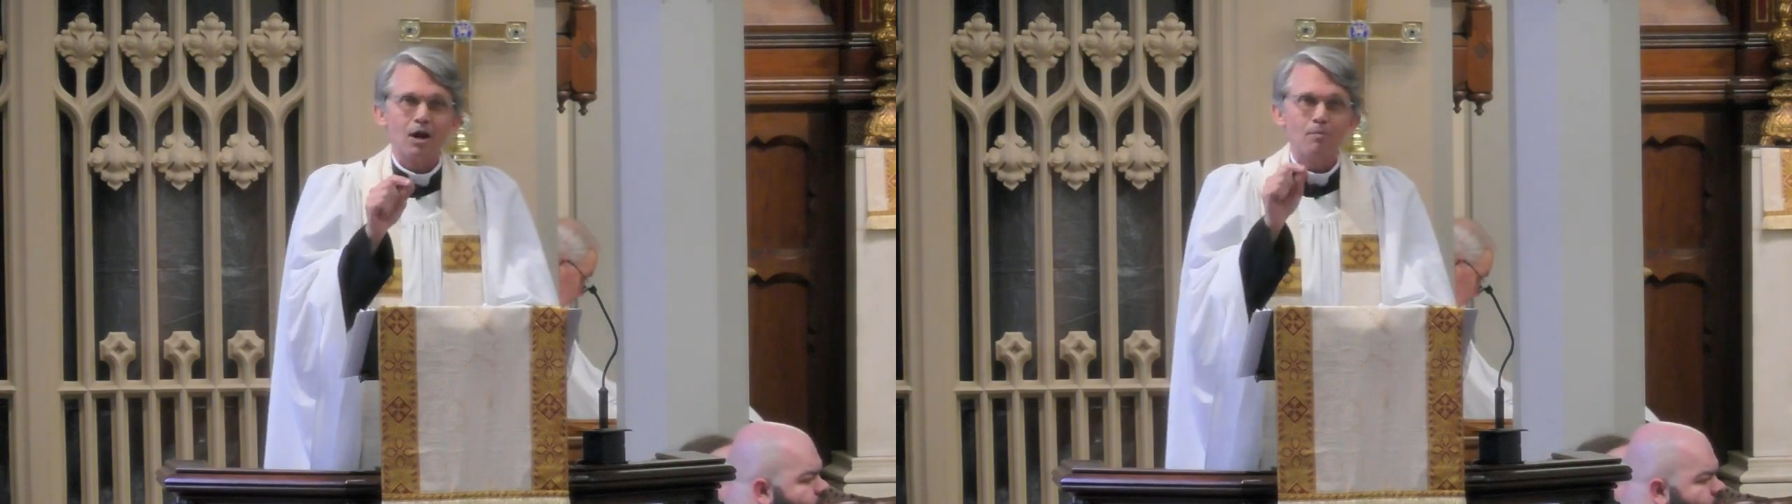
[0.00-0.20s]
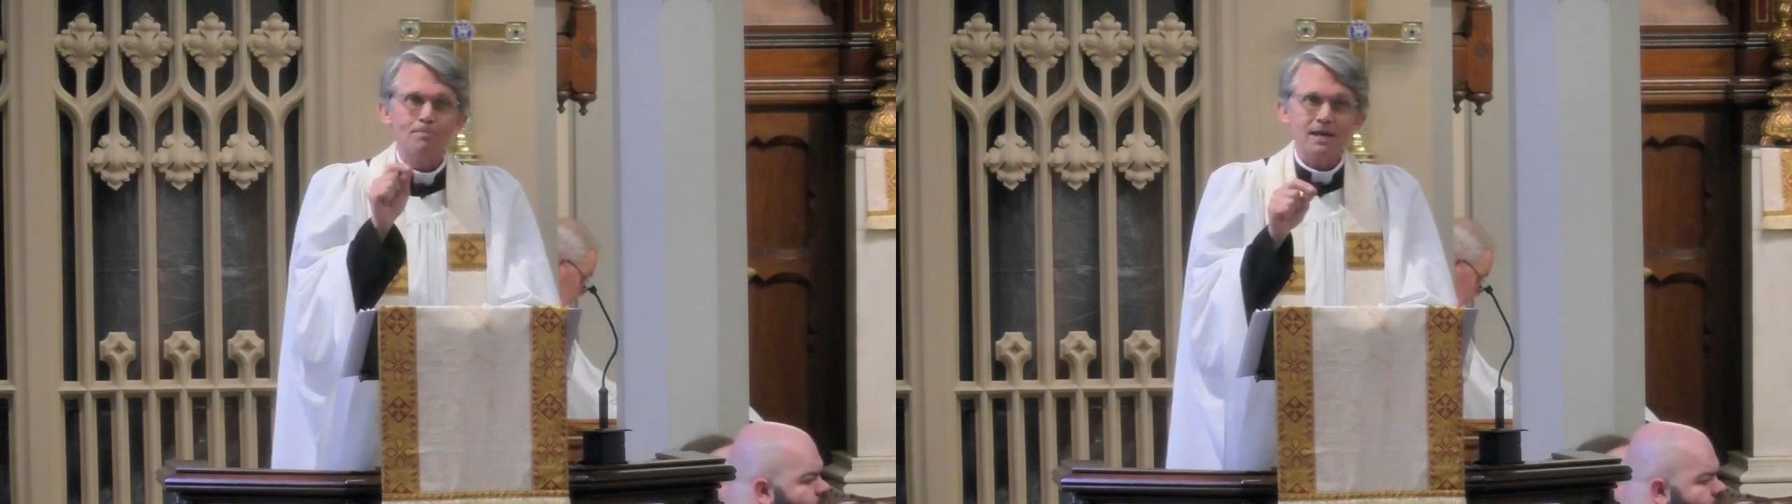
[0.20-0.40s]

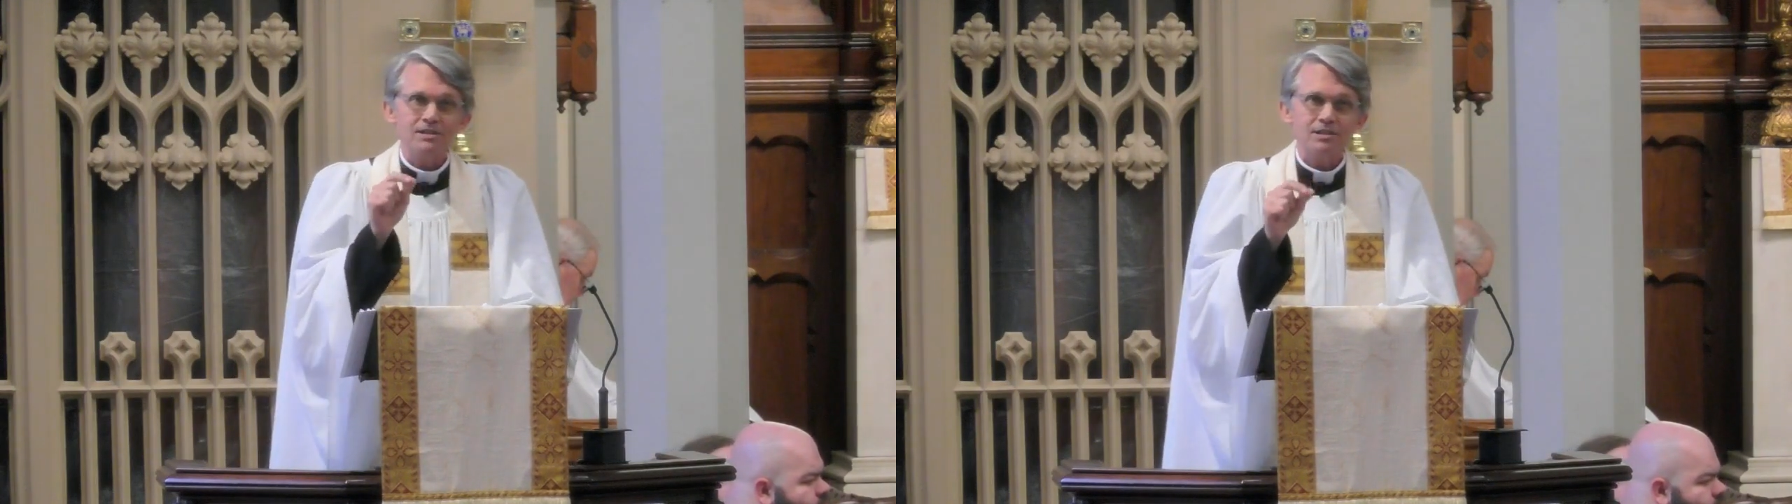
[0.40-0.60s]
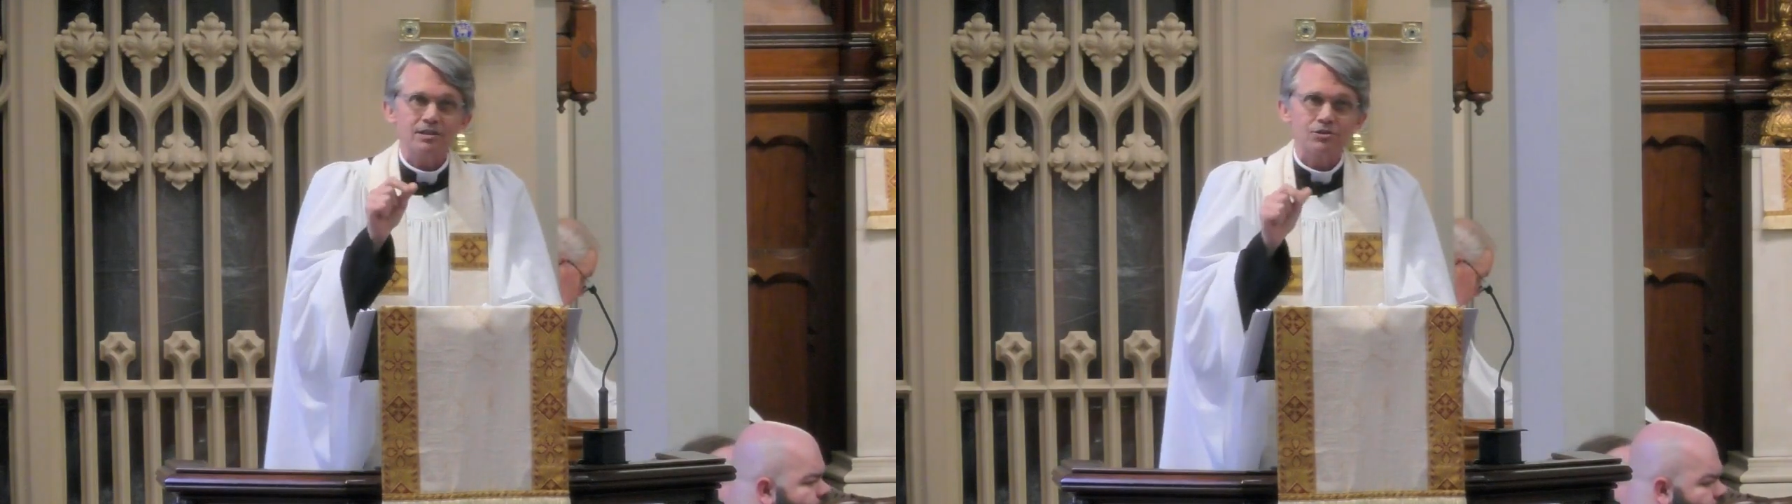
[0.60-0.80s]
are
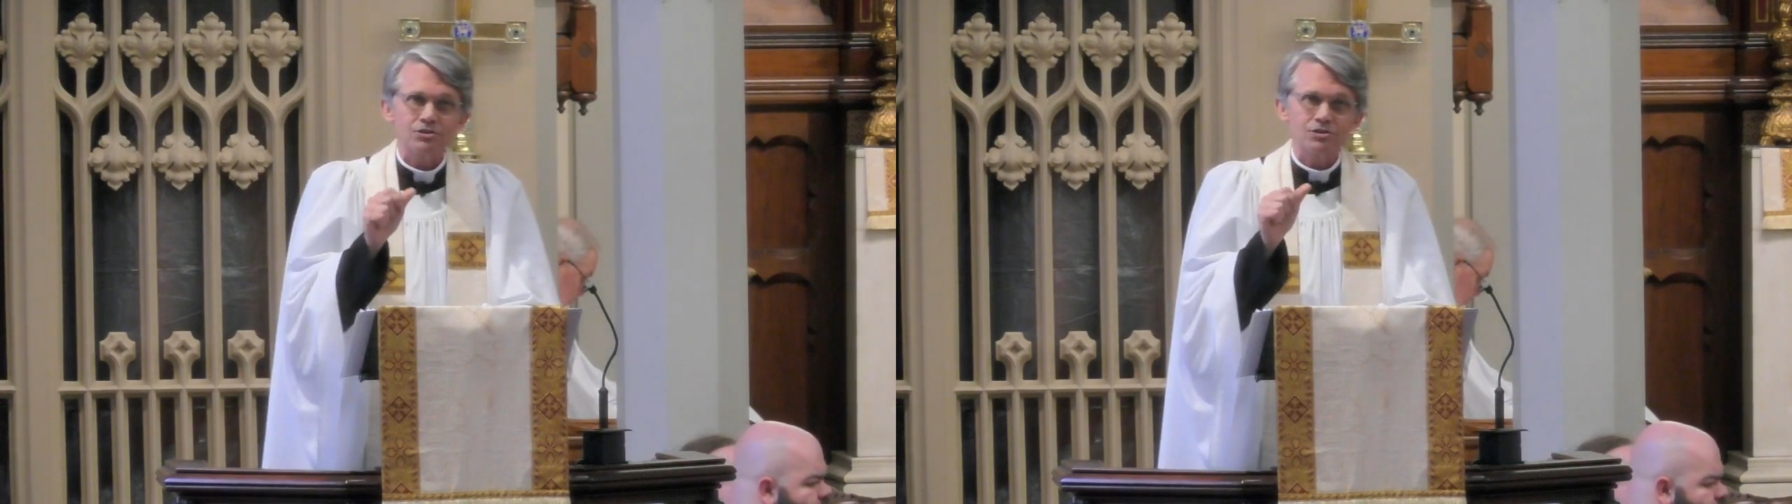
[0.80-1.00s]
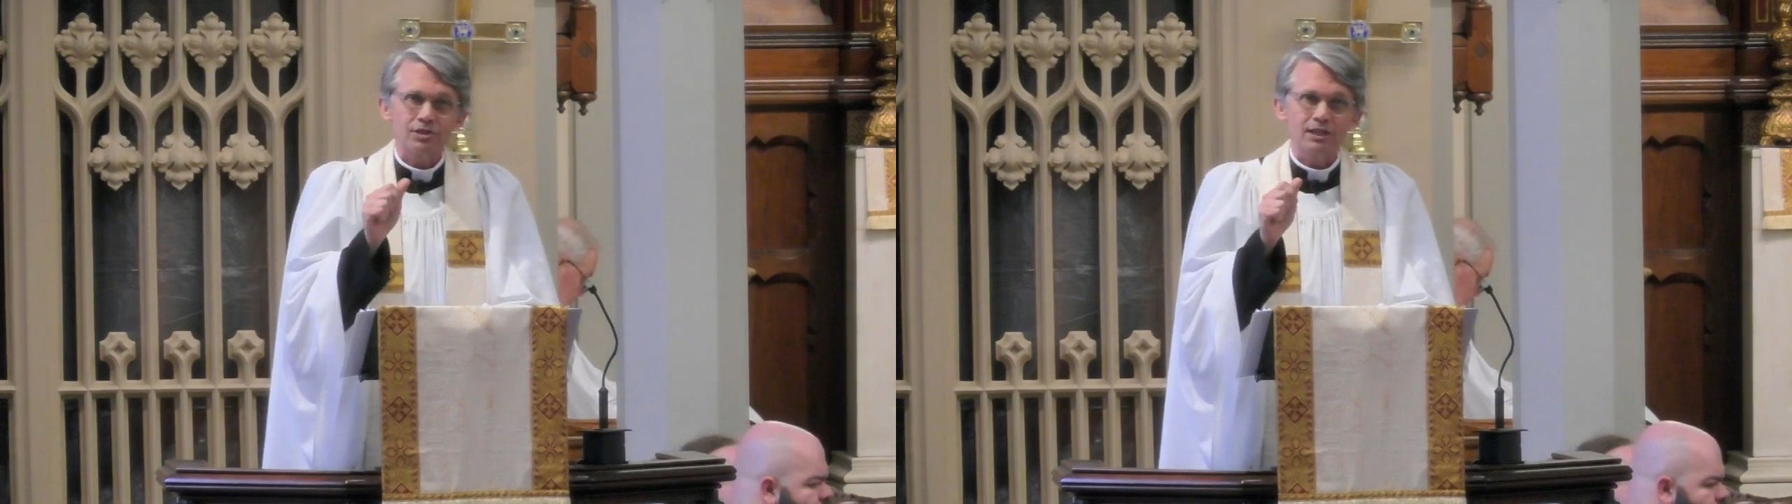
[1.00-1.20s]
best
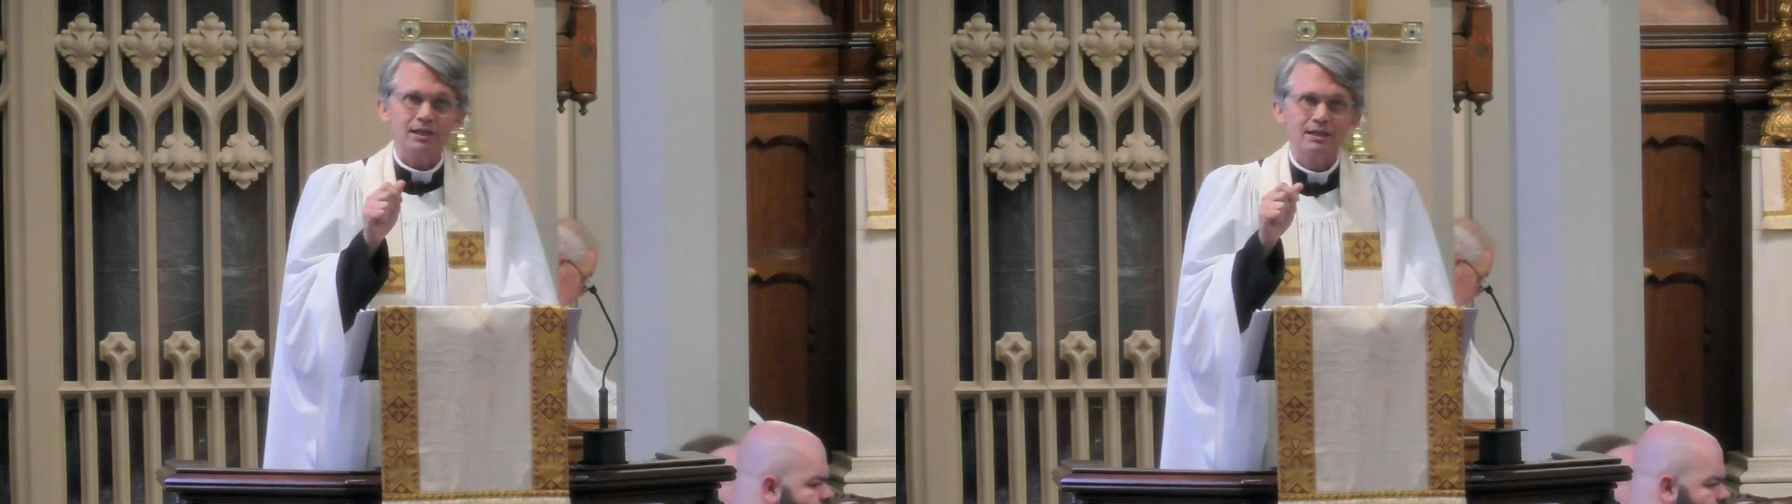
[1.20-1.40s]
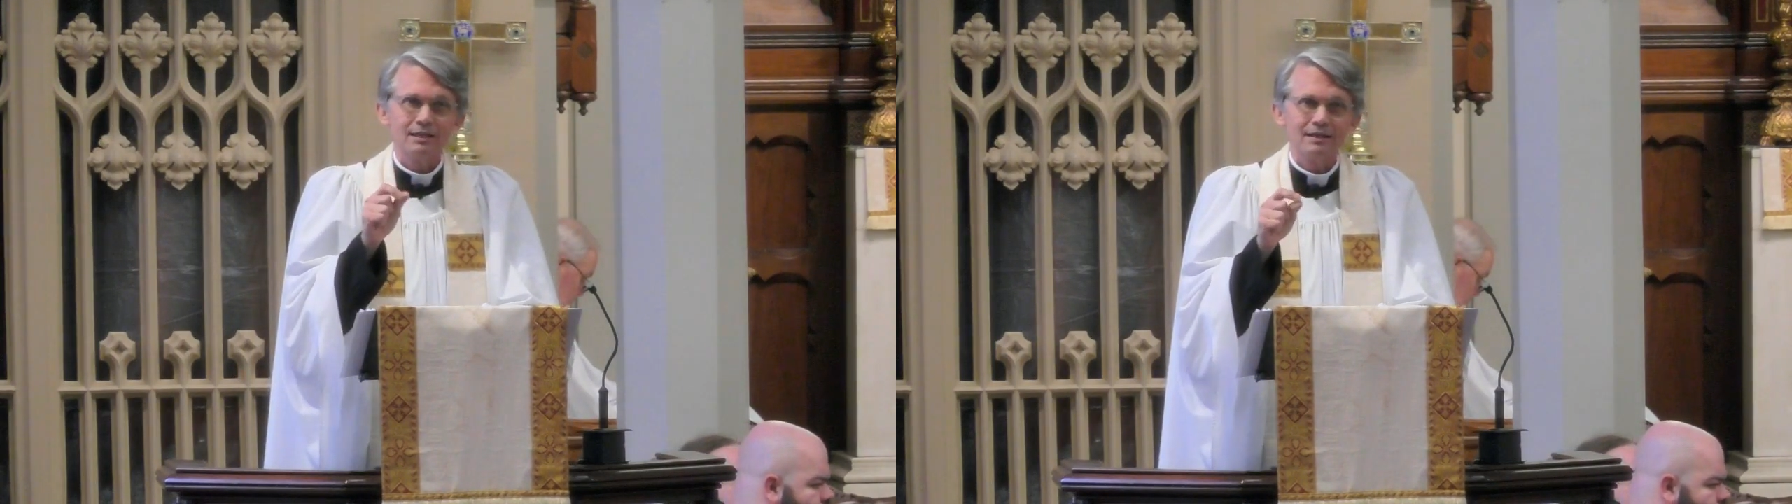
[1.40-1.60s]
understood